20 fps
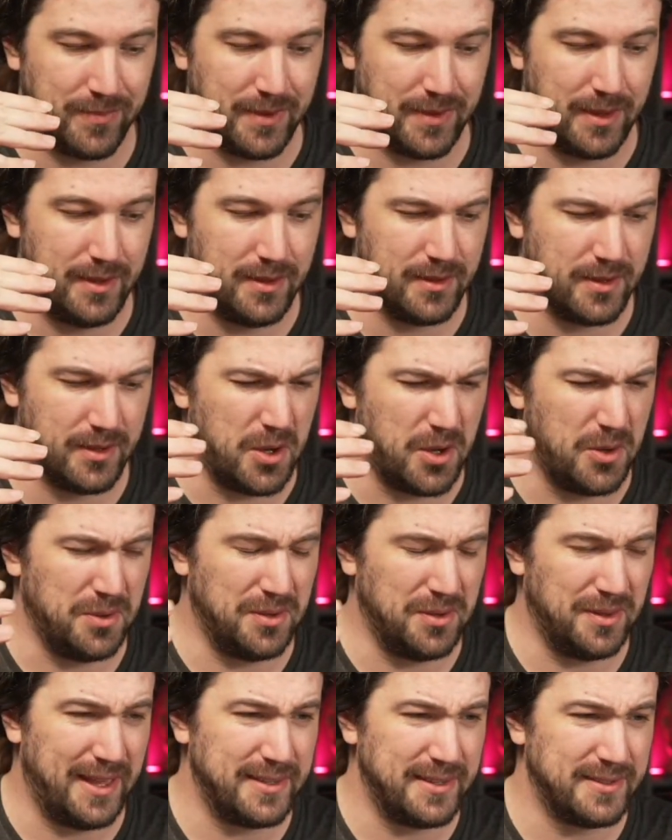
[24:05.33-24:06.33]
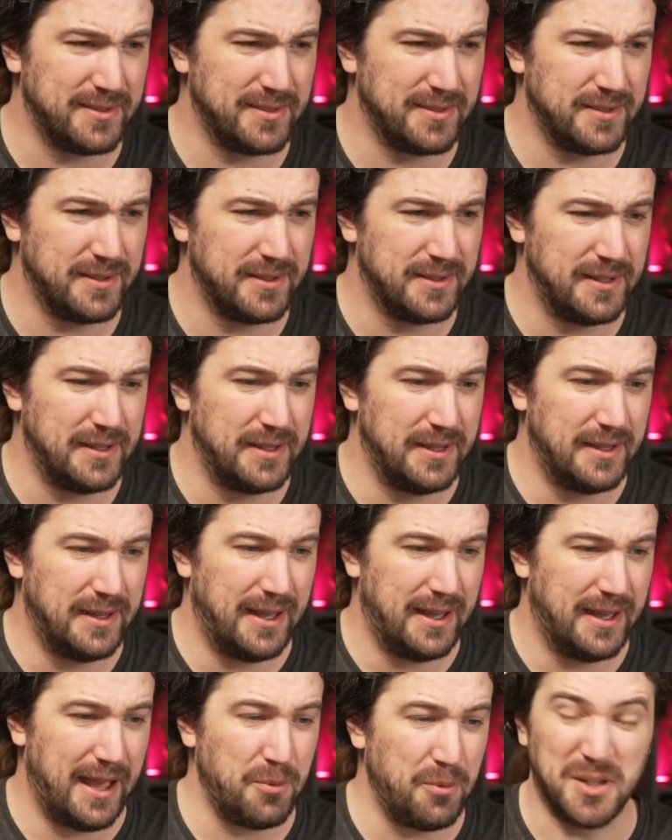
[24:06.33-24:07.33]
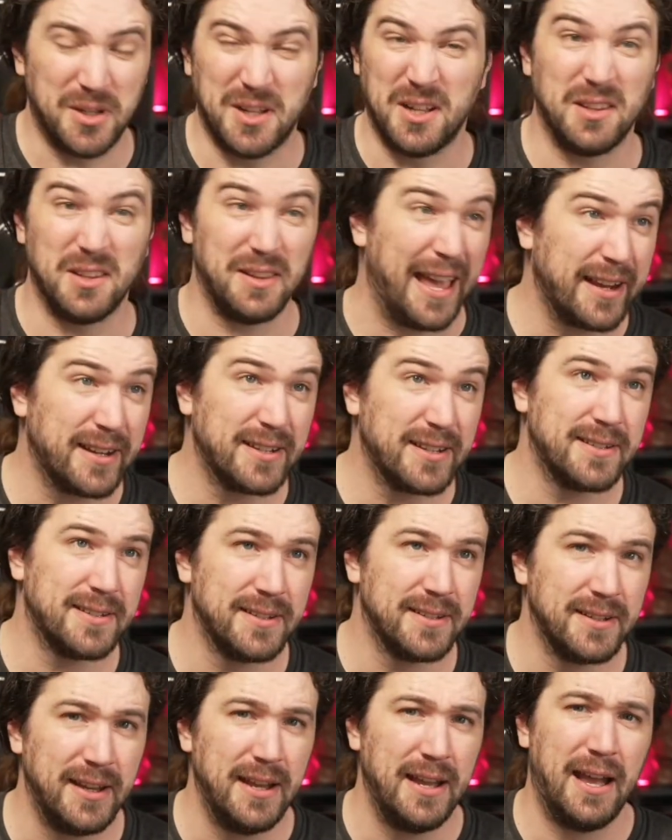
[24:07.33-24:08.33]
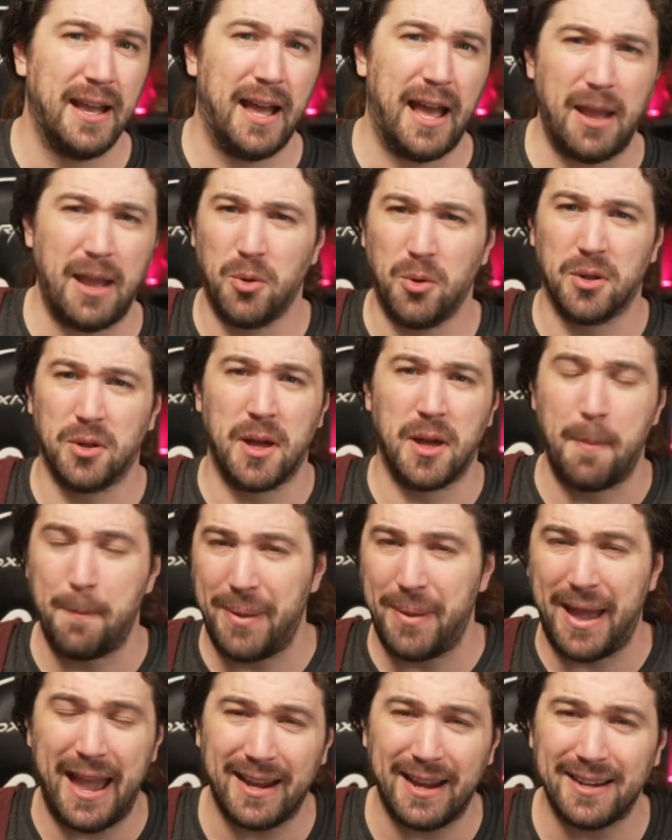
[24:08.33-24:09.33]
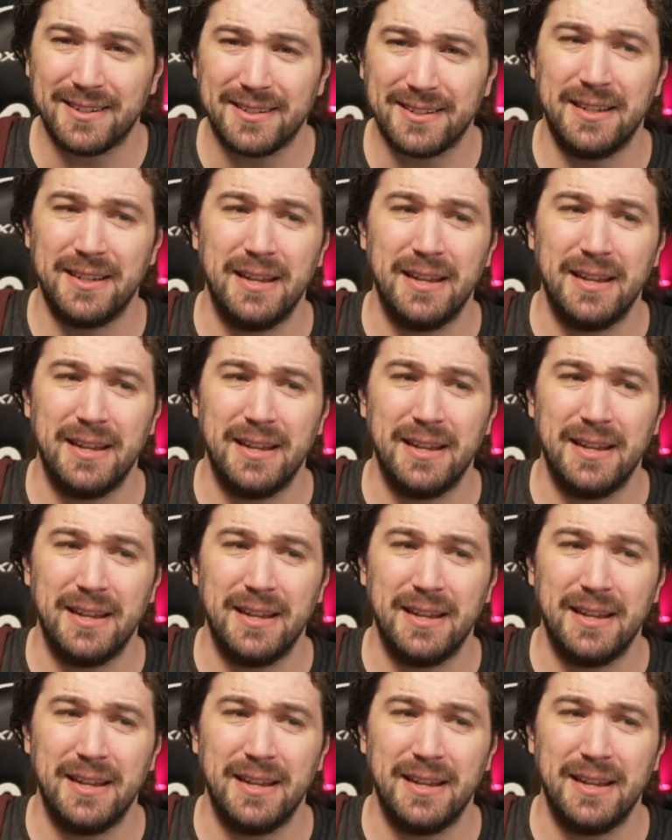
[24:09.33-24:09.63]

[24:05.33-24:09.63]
coalesce. I will collect. I will compact.